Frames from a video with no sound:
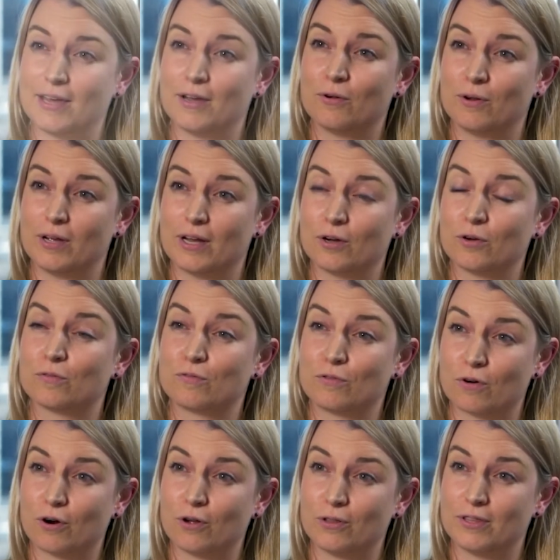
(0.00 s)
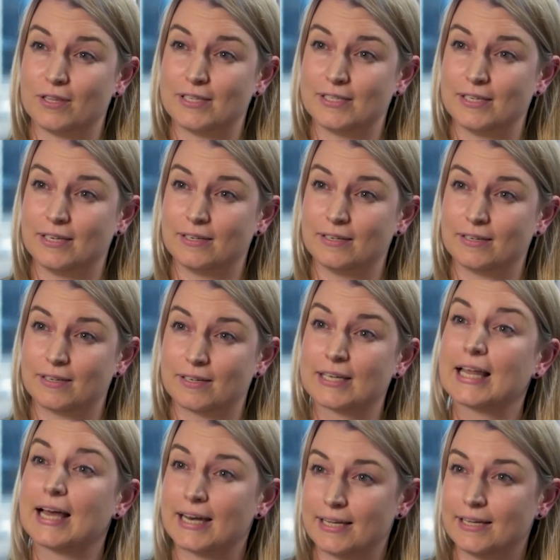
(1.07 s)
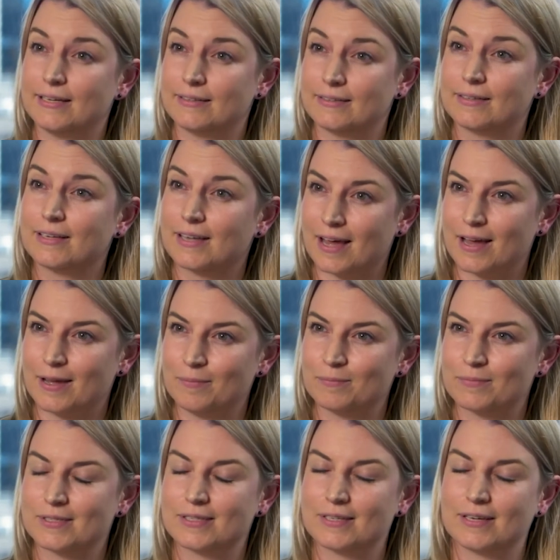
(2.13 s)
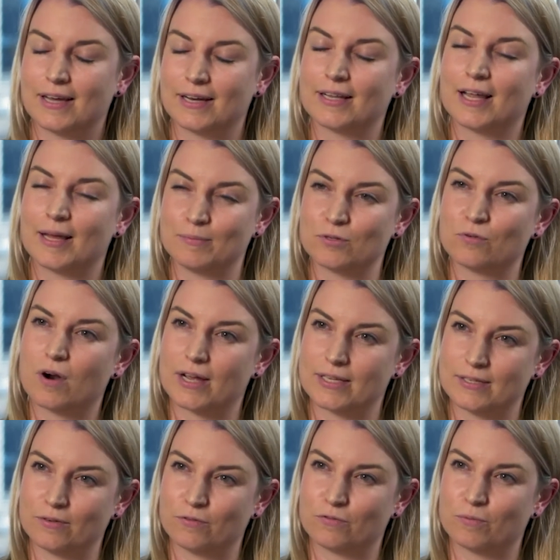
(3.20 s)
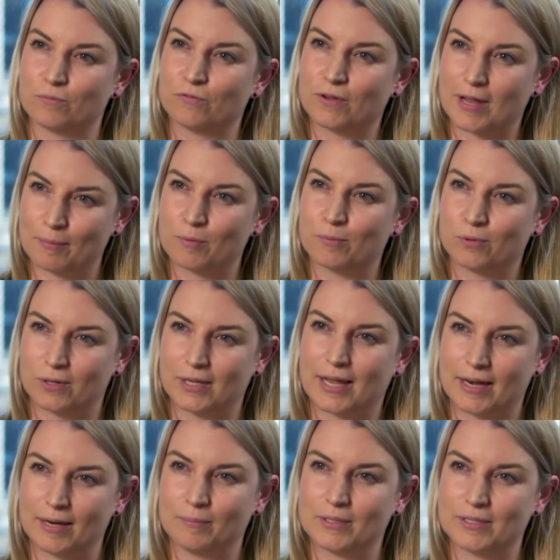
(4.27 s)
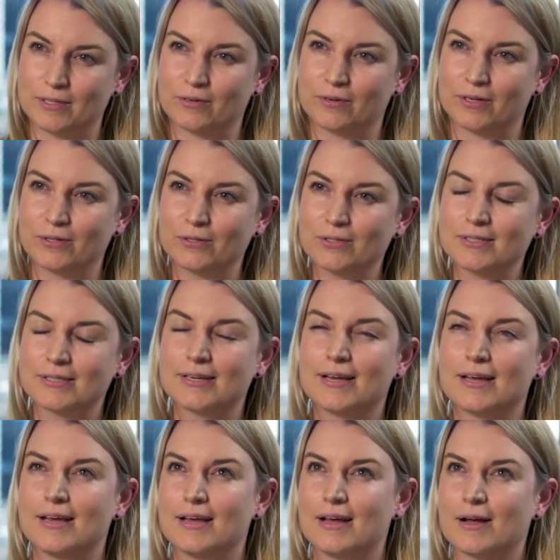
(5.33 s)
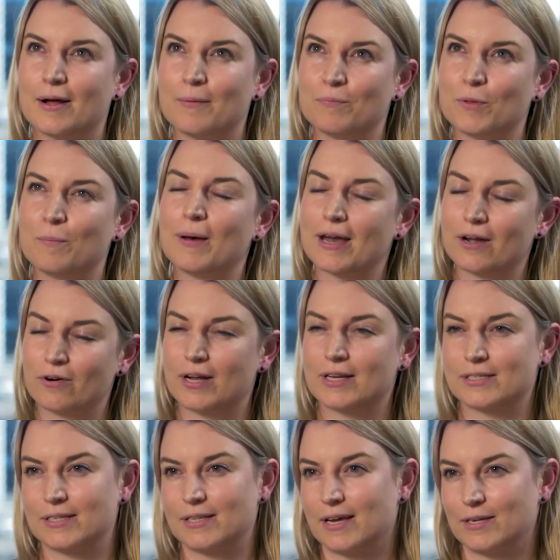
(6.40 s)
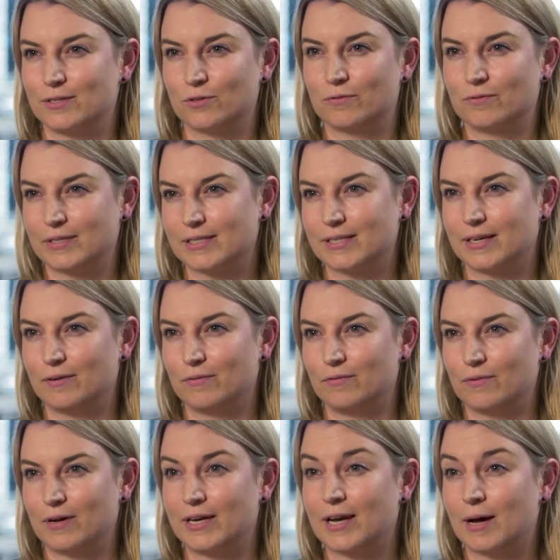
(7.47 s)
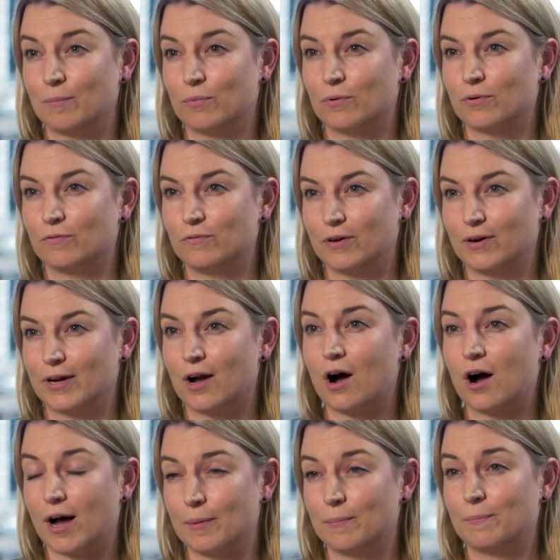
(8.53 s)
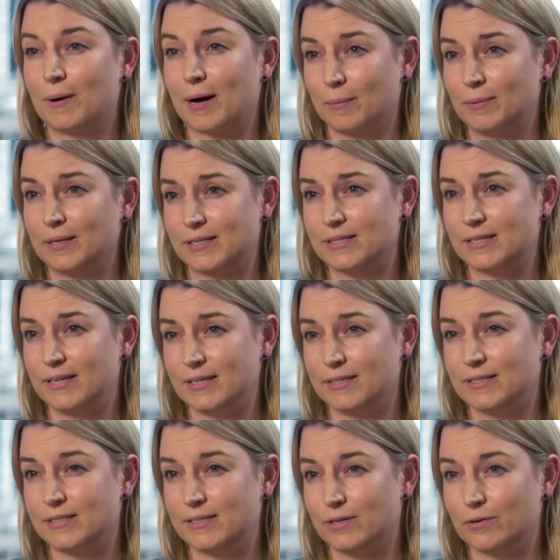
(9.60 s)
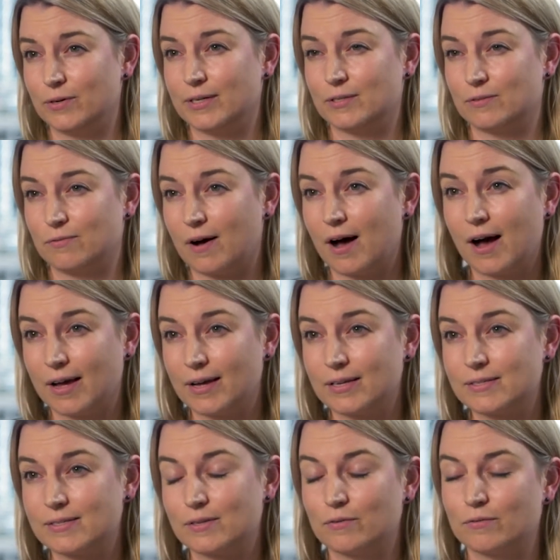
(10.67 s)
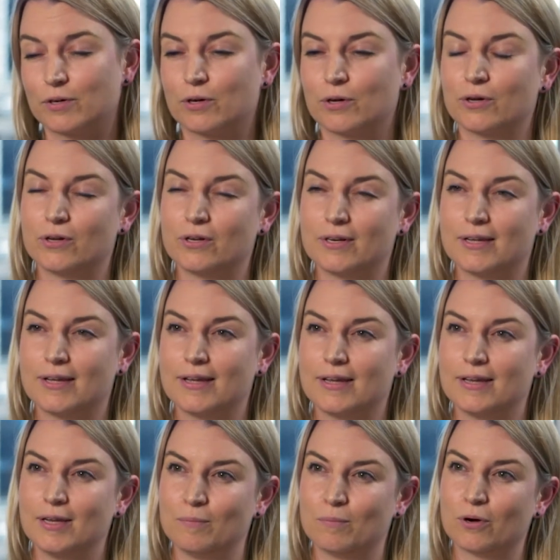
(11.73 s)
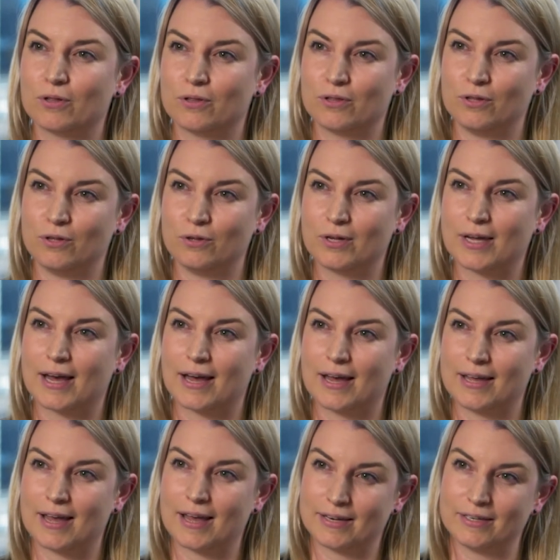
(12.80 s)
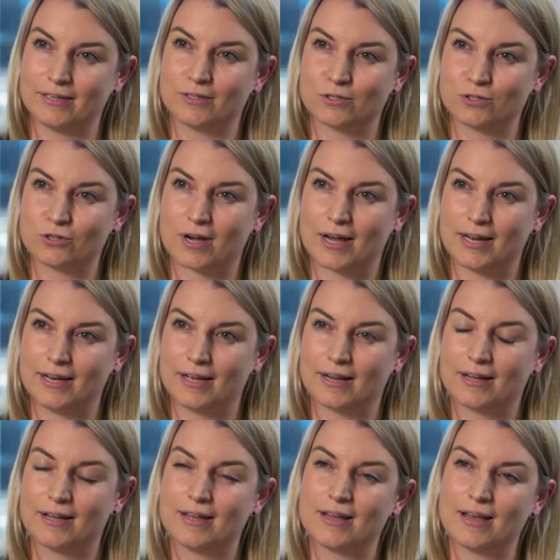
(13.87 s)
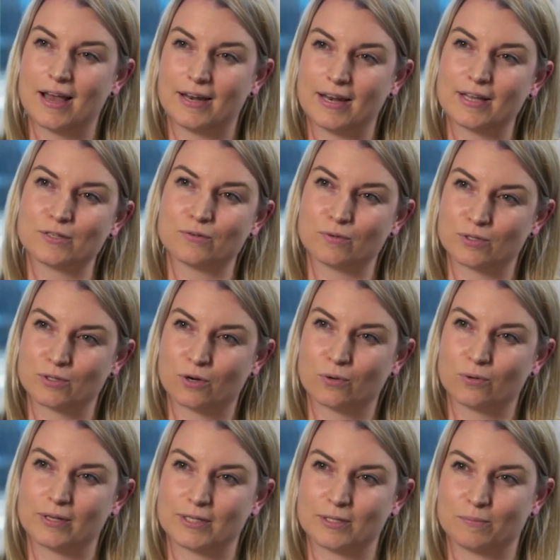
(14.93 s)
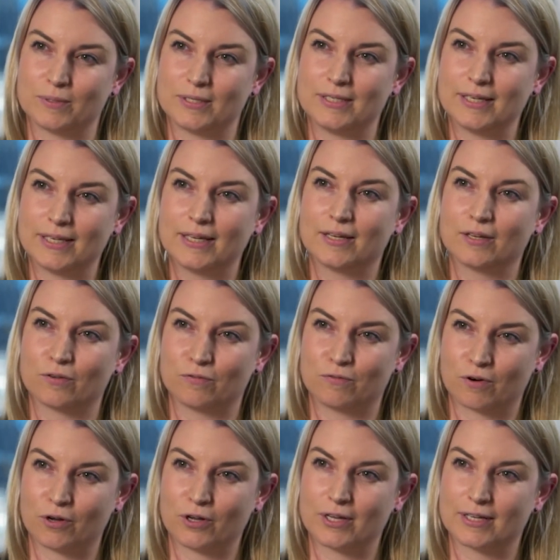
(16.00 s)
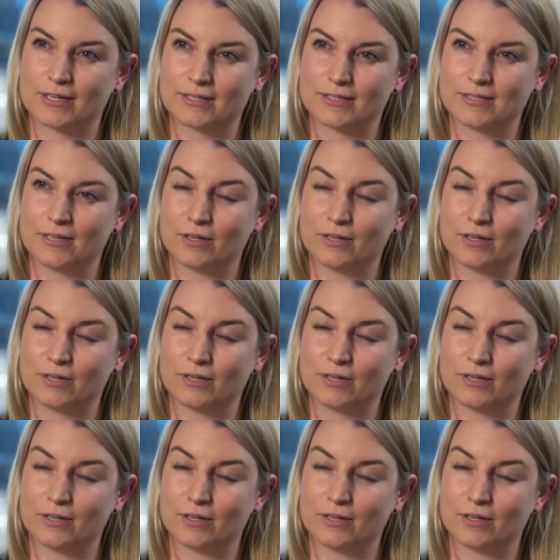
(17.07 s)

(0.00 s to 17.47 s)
area of growth is in cladding claims and claims arising from flammable cladding materials. The background to that is obviously of a number of very high publicity and serious fires that have occurred in both the UK and in Australia. And as a result, there's a particular focus,